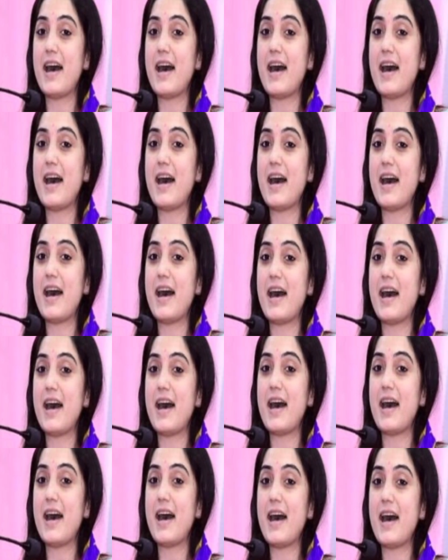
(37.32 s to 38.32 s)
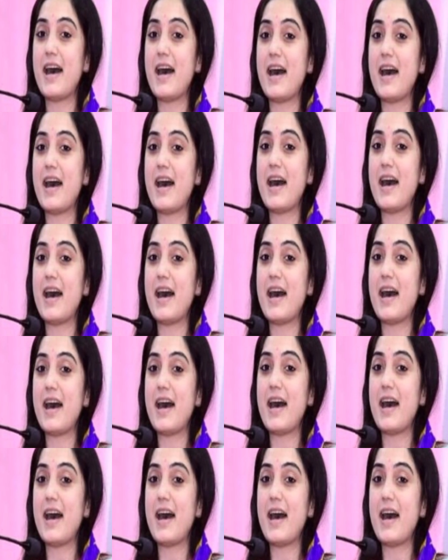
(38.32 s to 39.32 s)

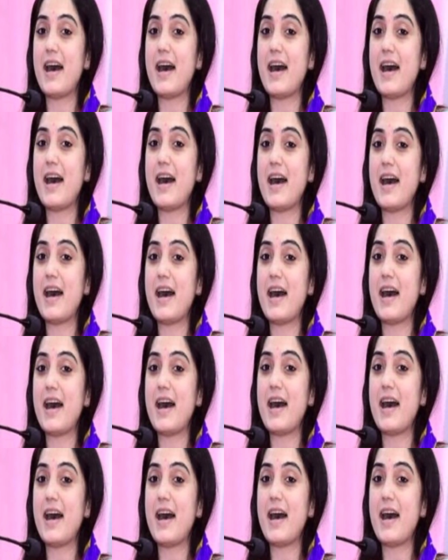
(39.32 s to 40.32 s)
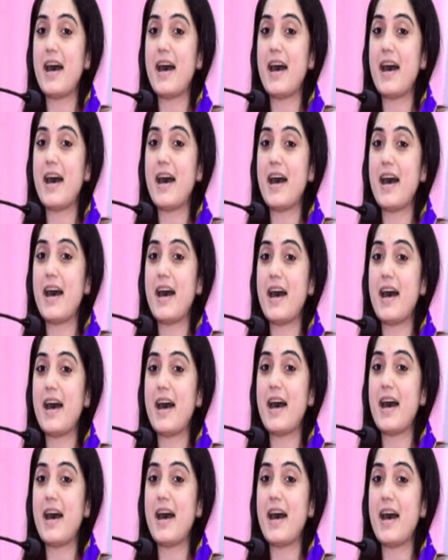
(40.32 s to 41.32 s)

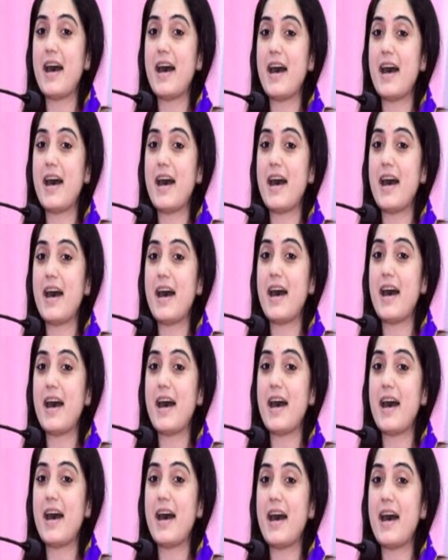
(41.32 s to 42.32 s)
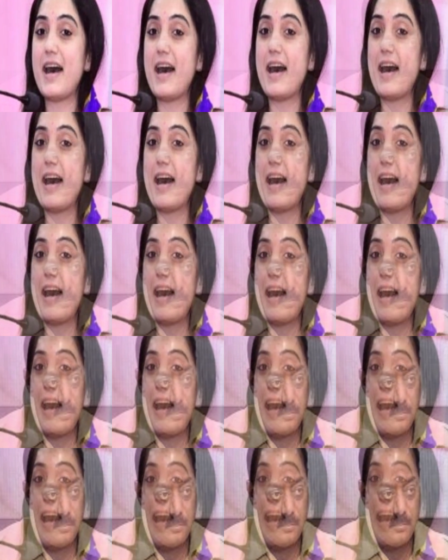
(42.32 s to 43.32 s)

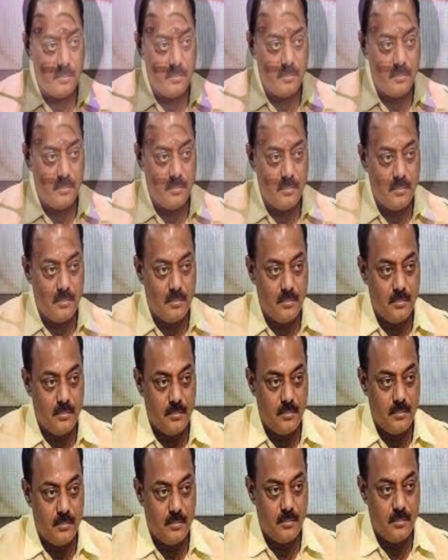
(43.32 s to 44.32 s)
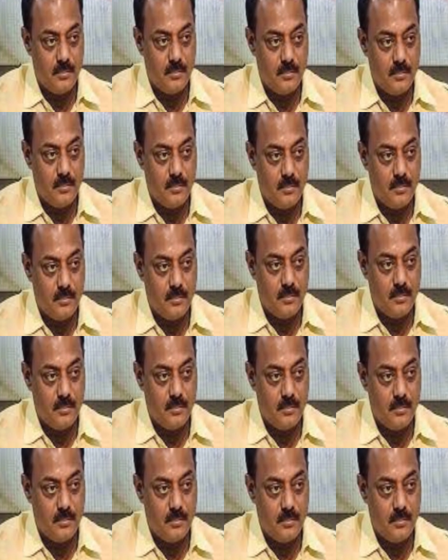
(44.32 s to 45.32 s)
(not speaking)